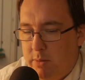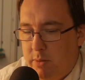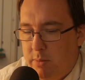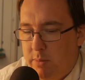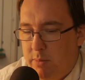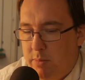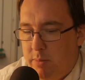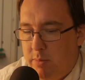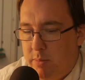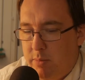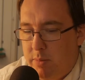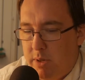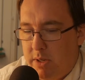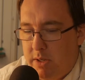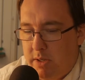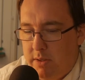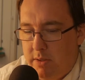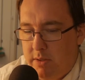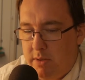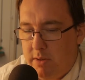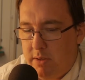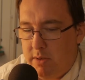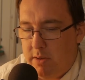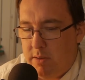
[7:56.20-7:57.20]
were
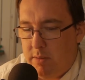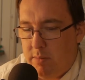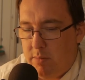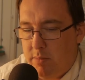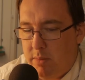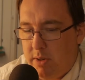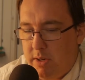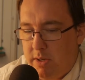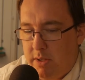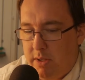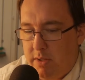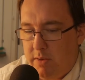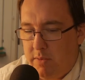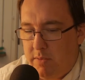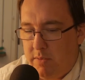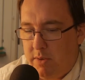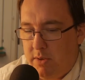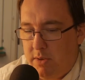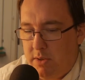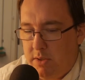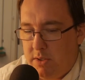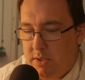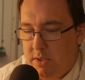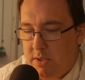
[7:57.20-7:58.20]
begun by the
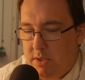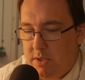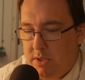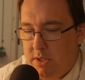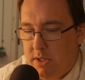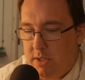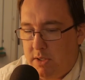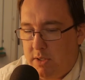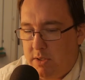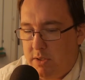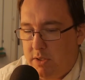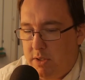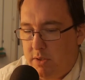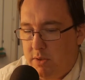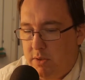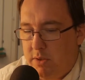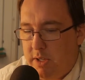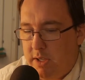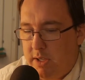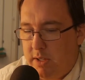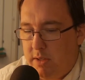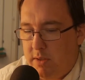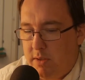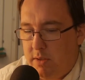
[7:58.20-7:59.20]
fearless challenge
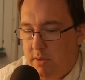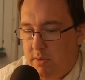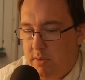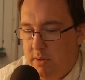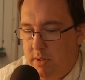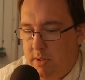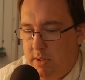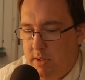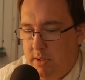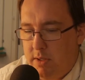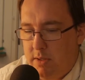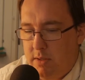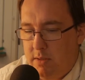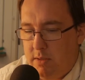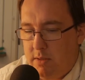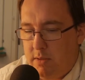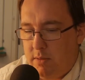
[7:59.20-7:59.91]
undertaken Torii,